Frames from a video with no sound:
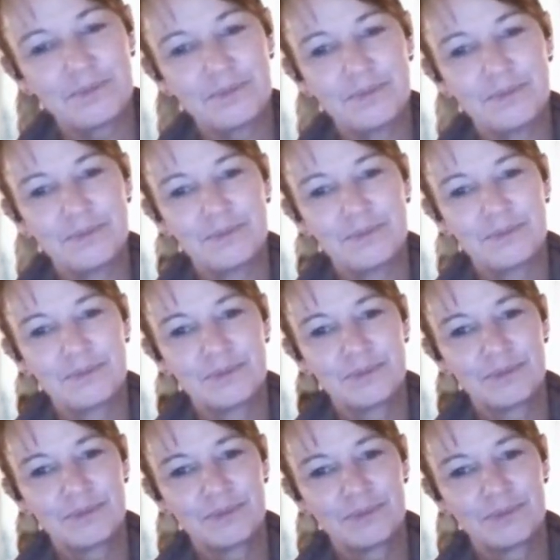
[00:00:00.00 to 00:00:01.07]

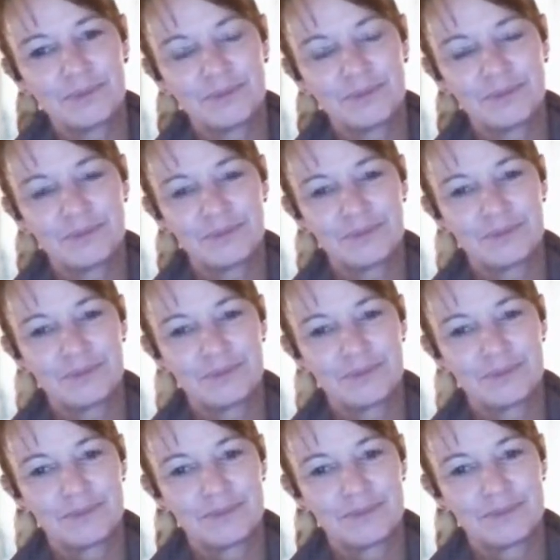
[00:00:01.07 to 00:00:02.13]

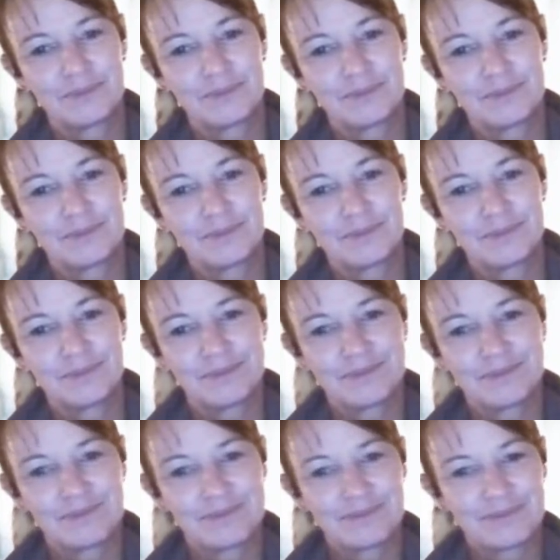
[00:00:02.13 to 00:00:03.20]

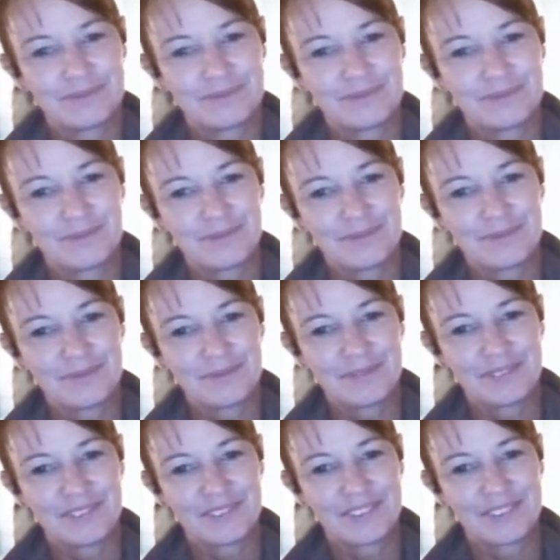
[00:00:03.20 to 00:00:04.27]

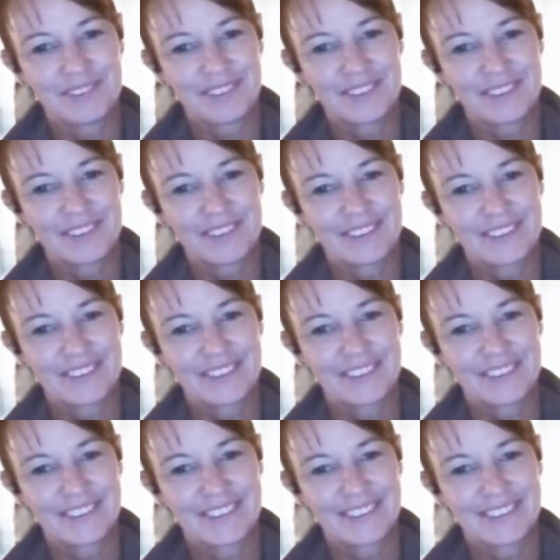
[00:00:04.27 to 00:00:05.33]

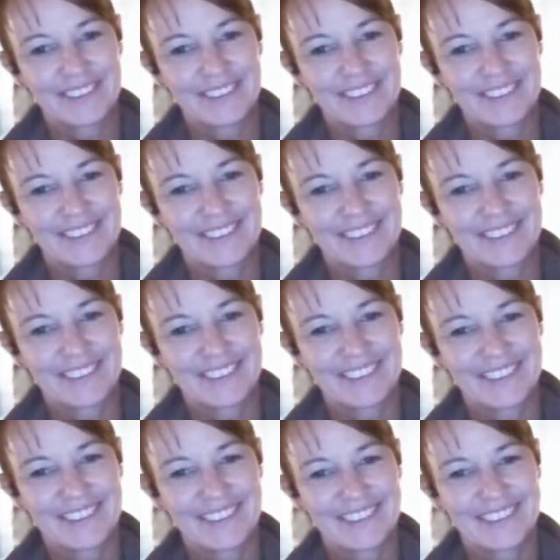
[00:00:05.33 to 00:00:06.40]

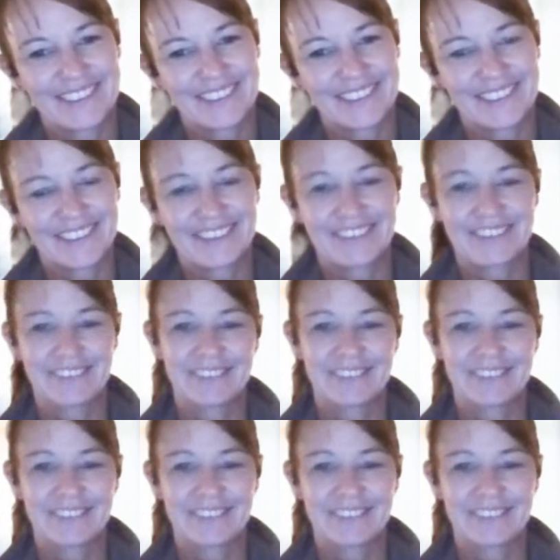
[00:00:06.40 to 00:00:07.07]
This person isn't speaking.